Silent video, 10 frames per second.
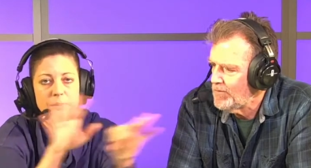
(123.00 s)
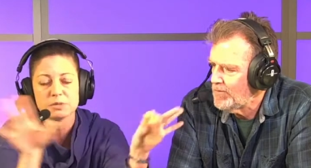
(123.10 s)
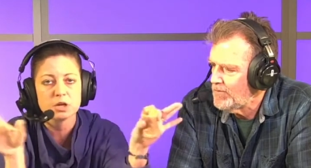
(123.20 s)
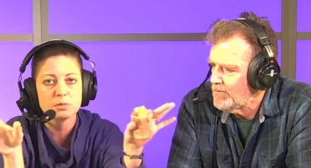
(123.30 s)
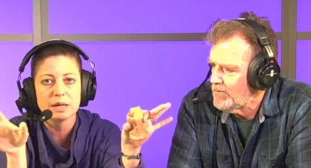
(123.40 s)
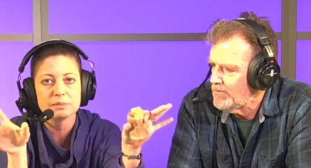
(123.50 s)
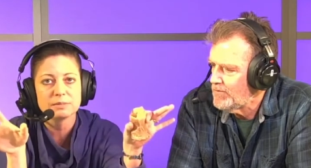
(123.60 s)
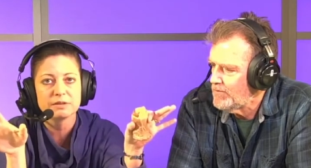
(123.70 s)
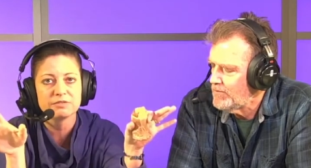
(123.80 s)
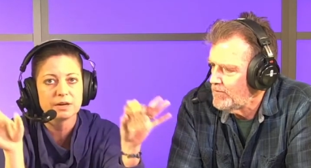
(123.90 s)
Speaker 1: I'm so pumped
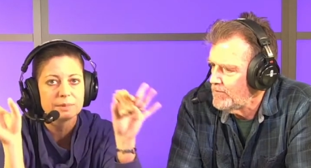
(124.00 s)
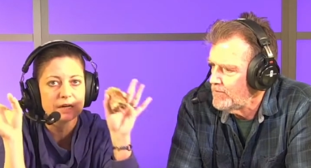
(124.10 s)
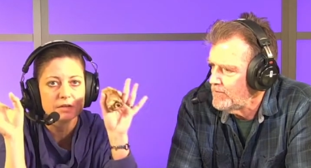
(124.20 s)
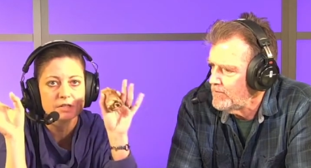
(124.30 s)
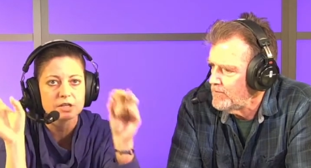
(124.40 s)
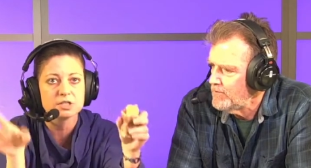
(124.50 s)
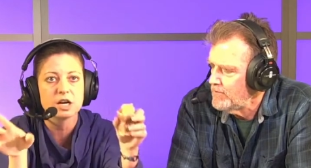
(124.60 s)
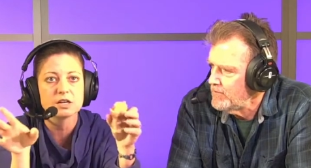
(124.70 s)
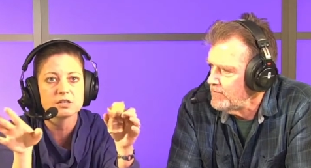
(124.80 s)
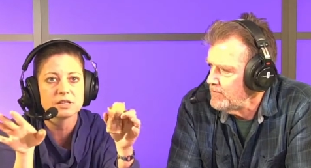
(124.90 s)
about farmhounds. Our
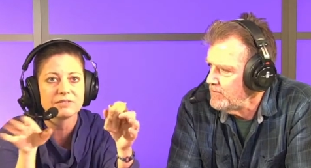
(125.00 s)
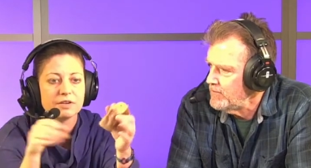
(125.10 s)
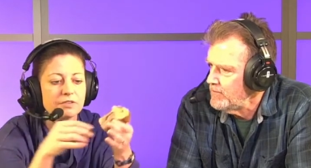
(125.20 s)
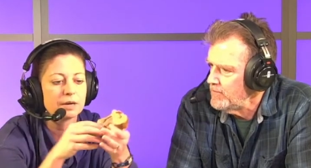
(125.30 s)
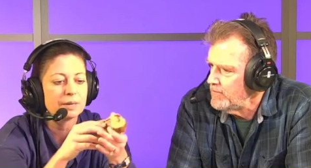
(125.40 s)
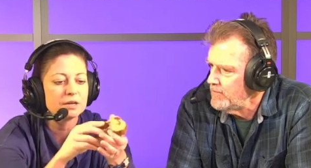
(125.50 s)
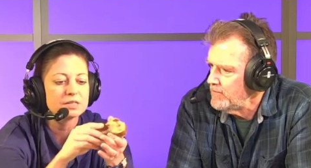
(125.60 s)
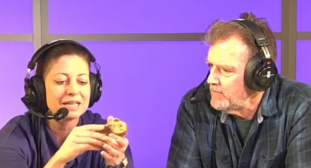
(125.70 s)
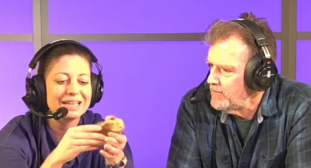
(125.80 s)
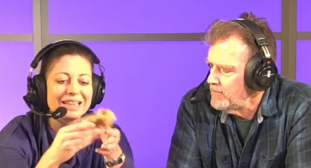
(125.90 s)
dogs are loving
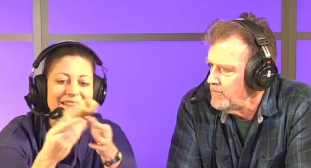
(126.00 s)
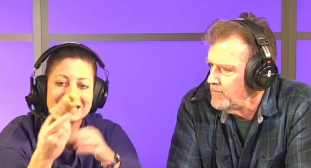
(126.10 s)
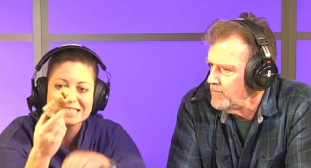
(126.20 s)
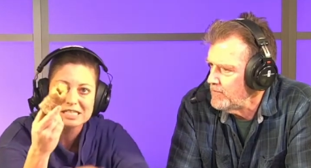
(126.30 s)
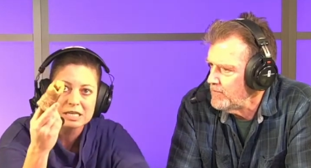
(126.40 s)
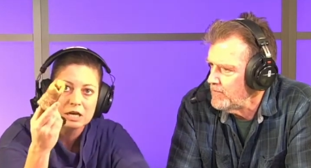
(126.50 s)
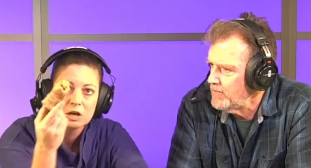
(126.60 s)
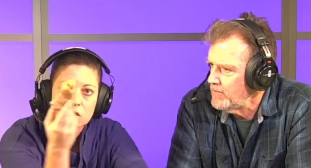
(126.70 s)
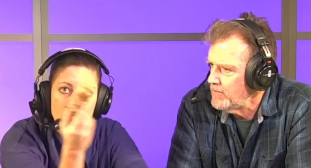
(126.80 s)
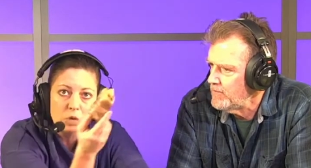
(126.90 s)
farmhounds. And this
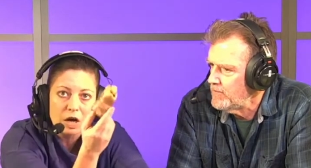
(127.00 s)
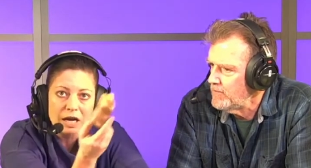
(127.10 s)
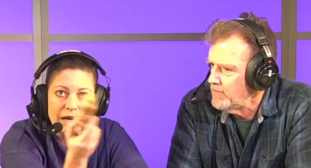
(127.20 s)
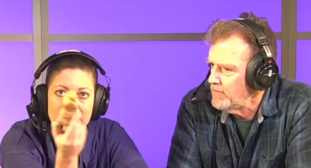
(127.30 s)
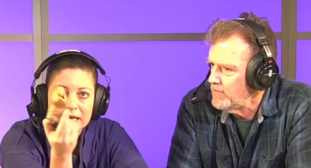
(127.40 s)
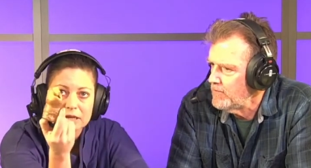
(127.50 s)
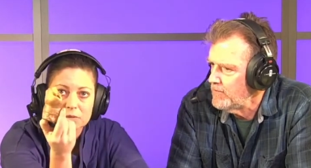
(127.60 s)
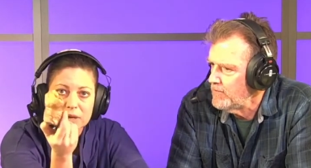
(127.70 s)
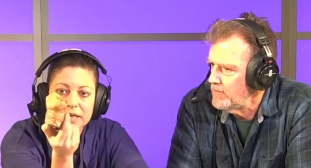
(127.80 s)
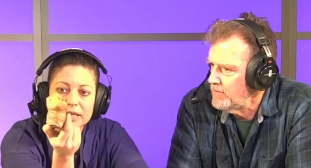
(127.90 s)
rawhide
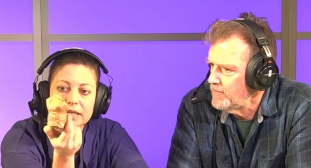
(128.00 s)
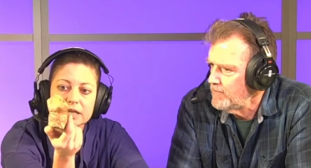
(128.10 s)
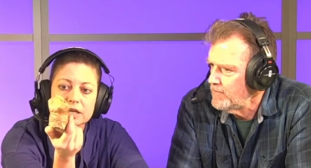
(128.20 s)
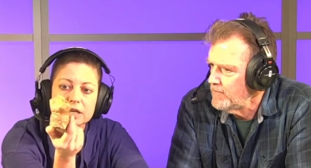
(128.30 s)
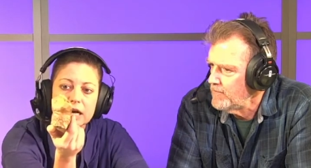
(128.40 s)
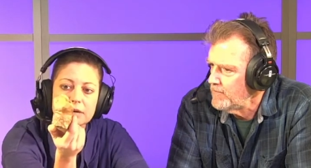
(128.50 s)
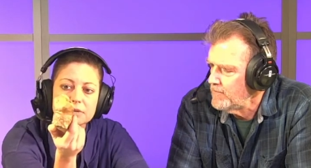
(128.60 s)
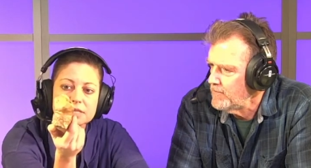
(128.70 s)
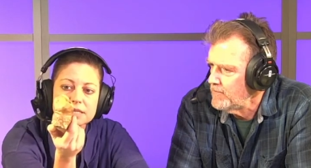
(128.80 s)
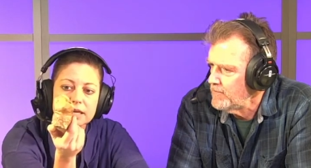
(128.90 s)
right here, I
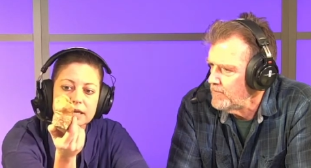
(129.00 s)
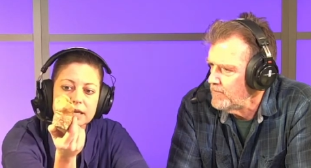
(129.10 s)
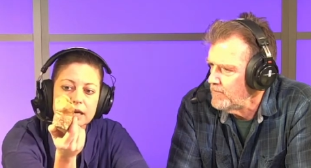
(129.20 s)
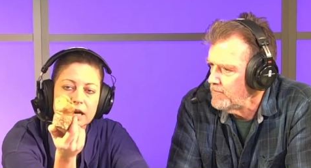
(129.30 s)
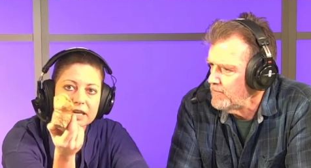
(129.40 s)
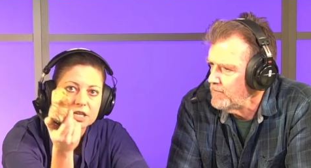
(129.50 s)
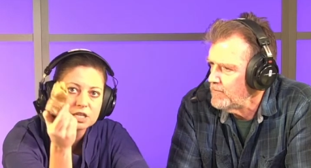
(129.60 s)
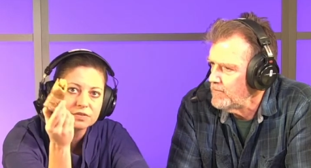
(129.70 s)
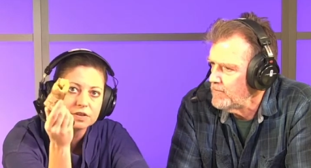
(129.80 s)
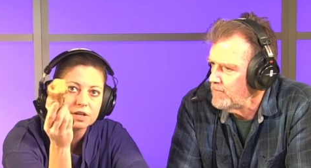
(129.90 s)
would say
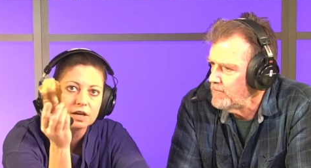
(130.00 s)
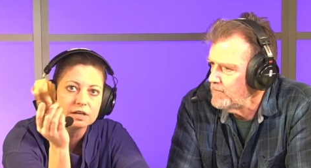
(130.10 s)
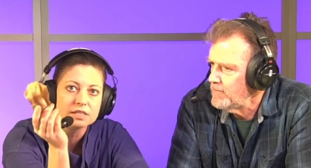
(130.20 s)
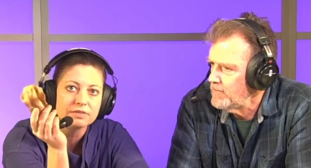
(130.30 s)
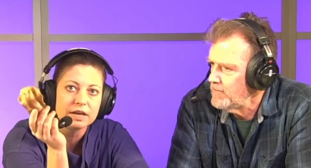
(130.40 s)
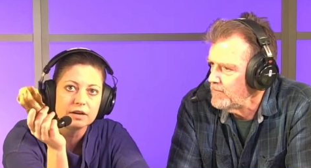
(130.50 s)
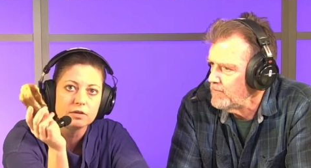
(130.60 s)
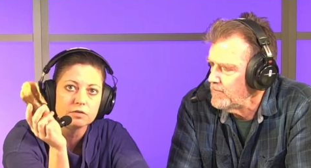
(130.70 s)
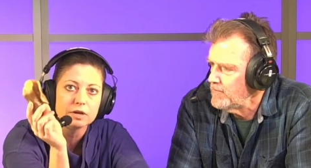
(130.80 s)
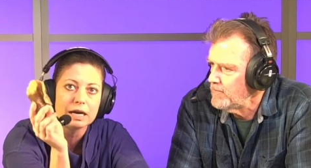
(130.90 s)
each of our dogs have had
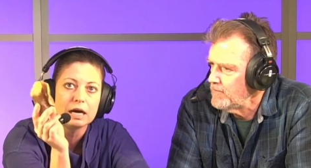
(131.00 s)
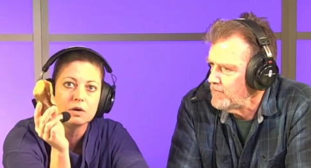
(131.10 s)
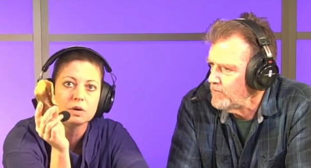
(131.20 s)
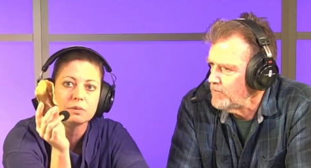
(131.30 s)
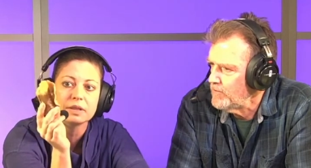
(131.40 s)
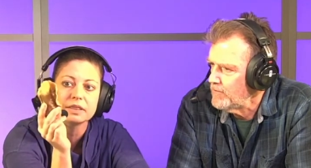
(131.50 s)
over an hour